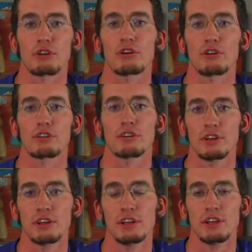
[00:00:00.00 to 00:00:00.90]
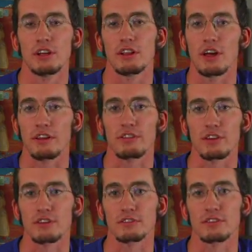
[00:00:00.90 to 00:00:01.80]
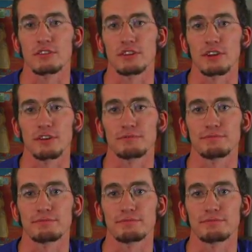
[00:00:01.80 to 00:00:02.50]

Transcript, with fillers: heard a lot of things and, you know,